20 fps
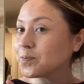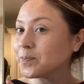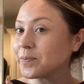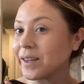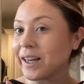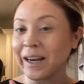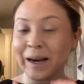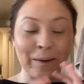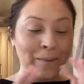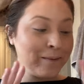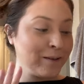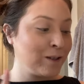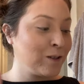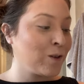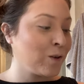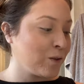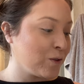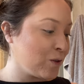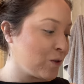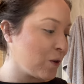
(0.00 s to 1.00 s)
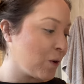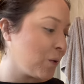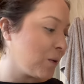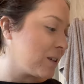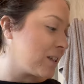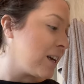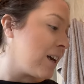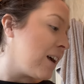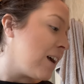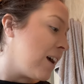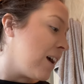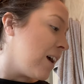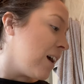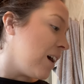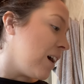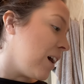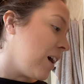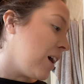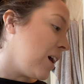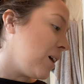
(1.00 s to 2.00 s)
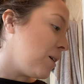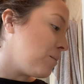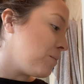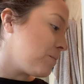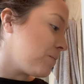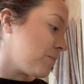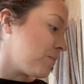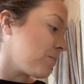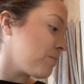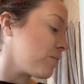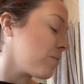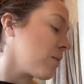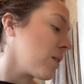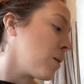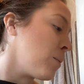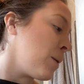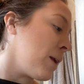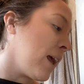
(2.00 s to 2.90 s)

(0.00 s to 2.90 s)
And I'm so stoked. But